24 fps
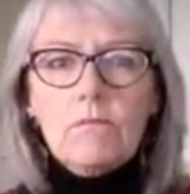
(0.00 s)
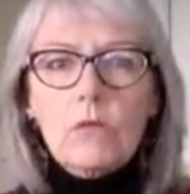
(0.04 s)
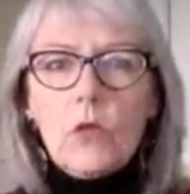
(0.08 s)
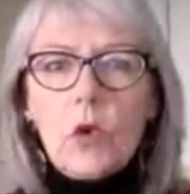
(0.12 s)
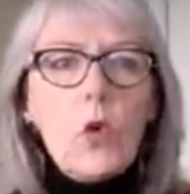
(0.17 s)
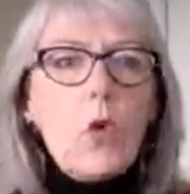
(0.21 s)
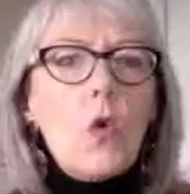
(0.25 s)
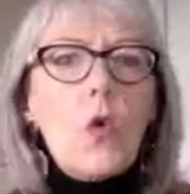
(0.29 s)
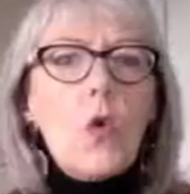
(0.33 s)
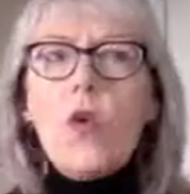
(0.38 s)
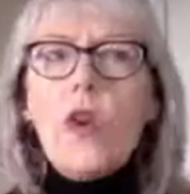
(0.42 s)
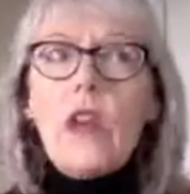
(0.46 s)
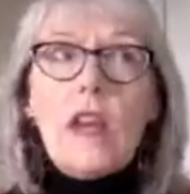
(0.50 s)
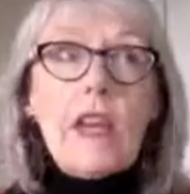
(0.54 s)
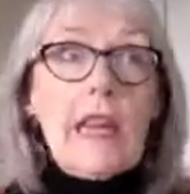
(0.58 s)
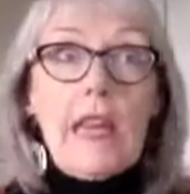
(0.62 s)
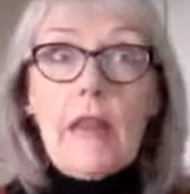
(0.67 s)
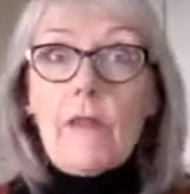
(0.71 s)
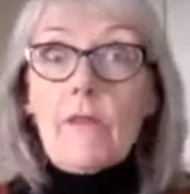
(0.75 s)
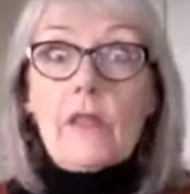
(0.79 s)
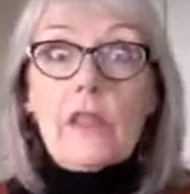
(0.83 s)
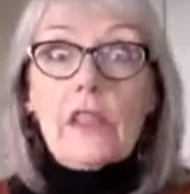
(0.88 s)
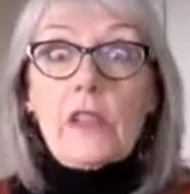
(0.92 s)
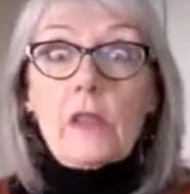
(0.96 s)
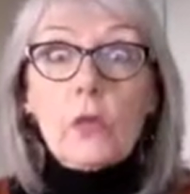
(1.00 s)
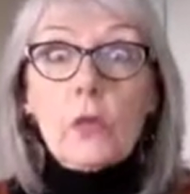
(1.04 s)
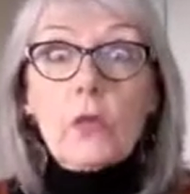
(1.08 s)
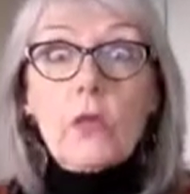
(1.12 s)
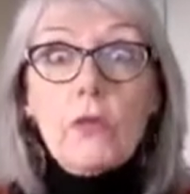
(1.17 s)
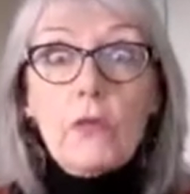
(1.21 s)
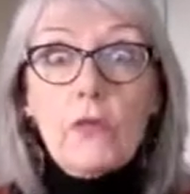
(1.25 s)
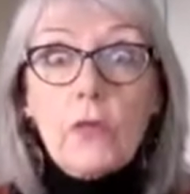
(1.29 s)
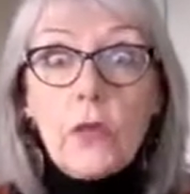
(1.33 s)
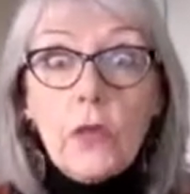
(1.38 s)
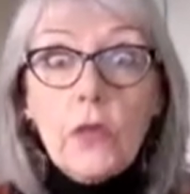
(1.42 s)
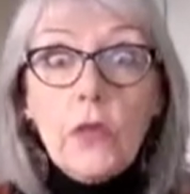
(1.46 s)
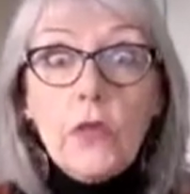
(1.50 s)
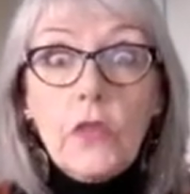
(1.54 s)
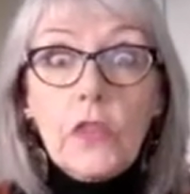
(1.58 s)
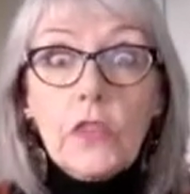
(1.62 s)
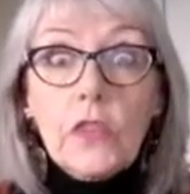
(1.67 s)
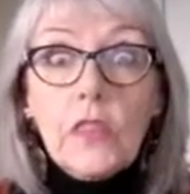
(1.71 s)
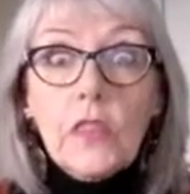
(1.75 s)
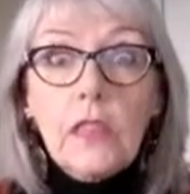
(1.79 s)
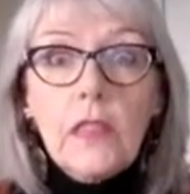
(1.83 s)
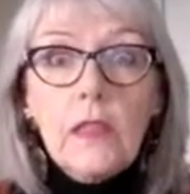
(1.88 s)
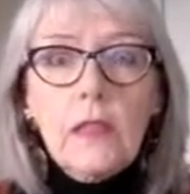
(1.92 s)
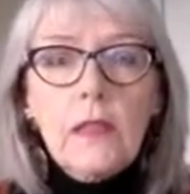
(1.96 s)
all and every sort of fruit,
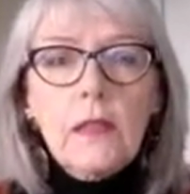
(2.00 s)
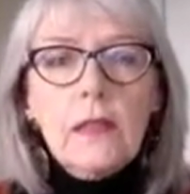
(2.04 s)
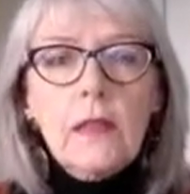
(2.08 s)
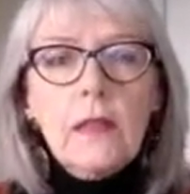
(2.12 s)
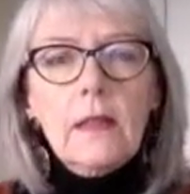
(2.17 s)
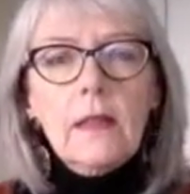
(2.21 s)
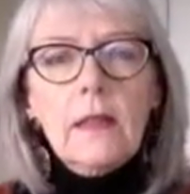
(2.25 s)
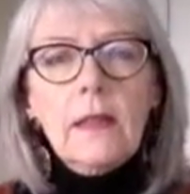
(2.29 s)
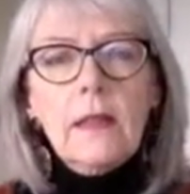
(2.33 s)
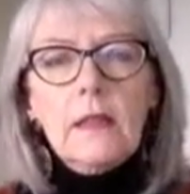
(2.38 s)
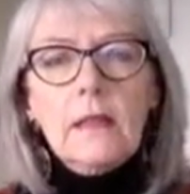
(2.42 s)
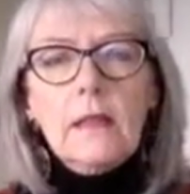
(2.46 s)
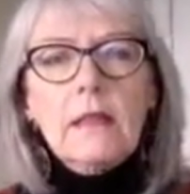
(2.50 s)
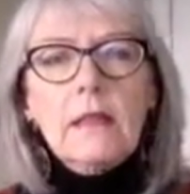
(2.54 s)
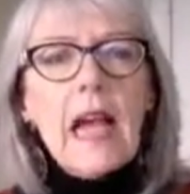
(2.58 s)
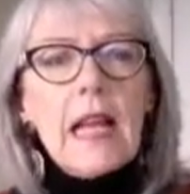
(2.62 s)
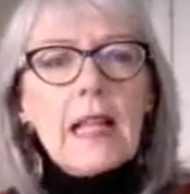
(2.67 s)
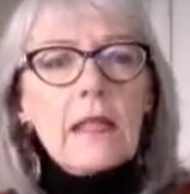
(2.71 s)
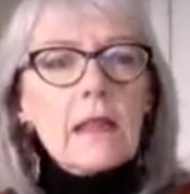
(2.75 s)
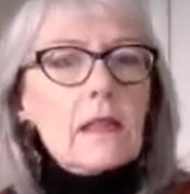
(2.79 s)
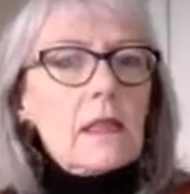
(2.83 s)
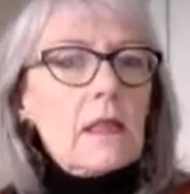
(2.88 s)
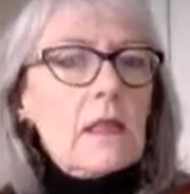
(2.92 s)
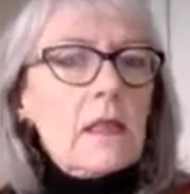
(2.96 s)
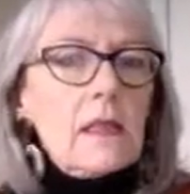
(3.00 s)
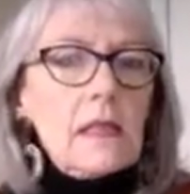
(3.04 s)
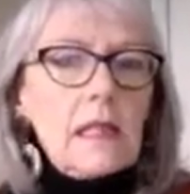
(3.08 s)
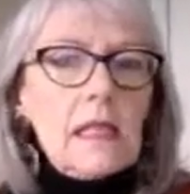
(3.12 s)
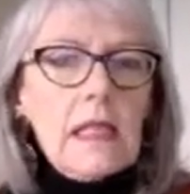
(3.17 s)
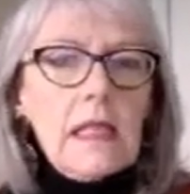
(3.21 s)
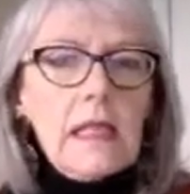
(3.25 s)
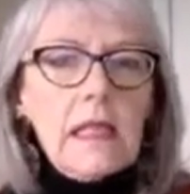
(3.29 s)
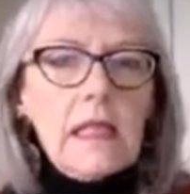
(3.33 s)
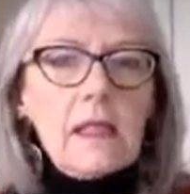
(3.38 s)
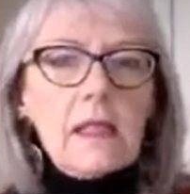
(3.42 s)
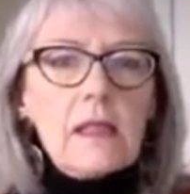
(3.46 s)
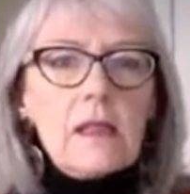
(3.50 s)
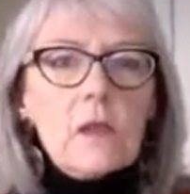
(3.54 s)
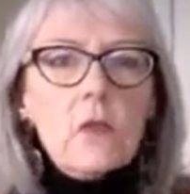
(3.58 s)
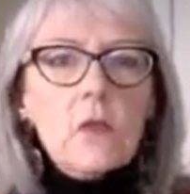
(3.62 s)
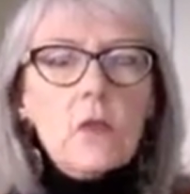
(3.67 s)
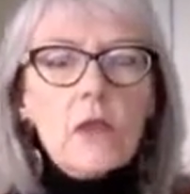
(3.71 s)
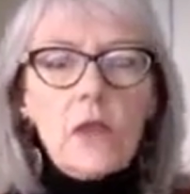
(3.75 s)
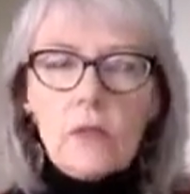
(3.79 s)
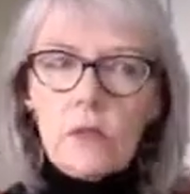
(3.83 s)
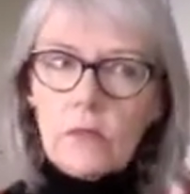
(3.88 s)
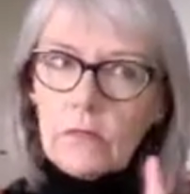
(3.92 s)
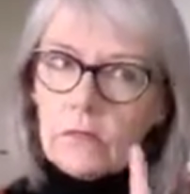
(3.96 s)
nuts and seeds,
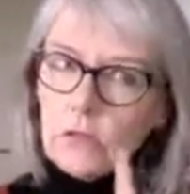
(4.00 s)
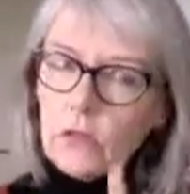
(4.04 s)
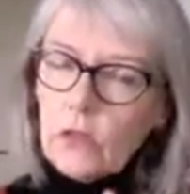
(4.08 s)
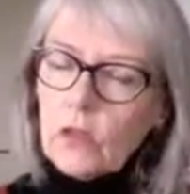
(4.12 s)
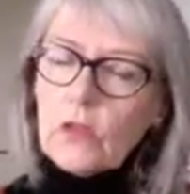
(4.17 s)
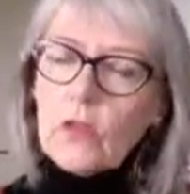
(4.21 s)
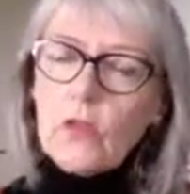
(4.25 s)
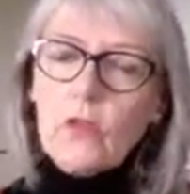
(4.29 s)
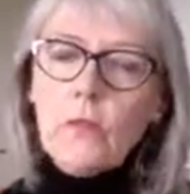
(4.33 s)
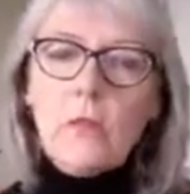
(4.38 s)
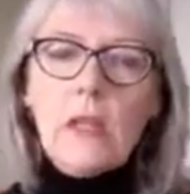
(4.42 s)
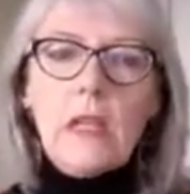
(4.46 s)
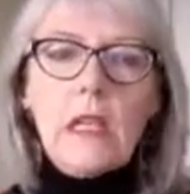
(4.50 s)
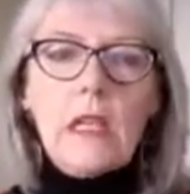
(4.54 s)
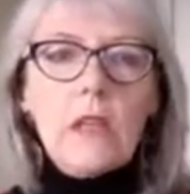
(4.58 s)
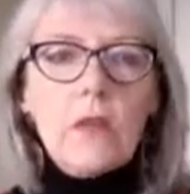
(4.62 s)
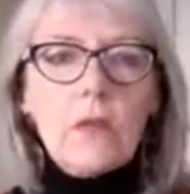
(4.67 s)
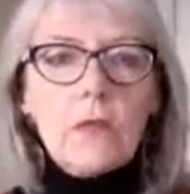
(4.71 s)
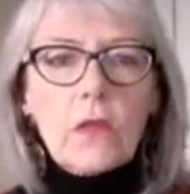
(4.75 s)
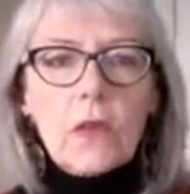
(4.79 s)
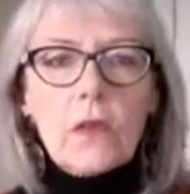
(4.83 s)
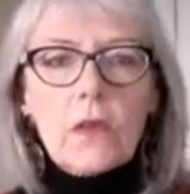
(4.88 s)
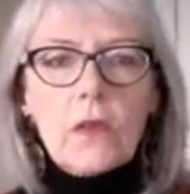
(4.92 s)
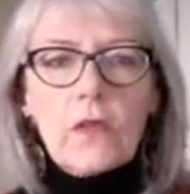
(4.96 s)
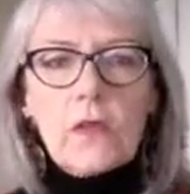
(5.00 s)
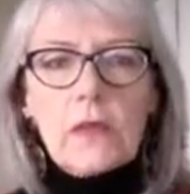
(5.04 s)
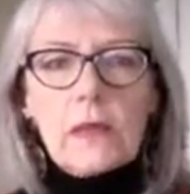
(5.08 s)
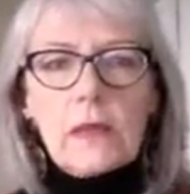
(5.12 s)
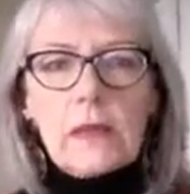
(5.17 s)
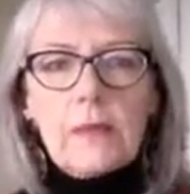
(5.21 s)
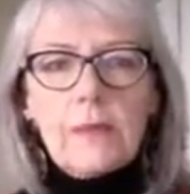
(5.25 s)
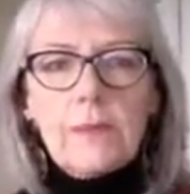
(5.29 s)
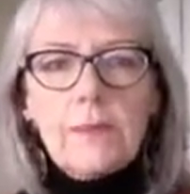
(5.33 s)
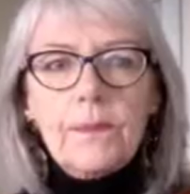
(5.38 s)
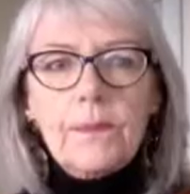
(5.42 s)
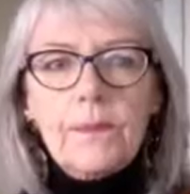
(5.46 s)
although not too many of those.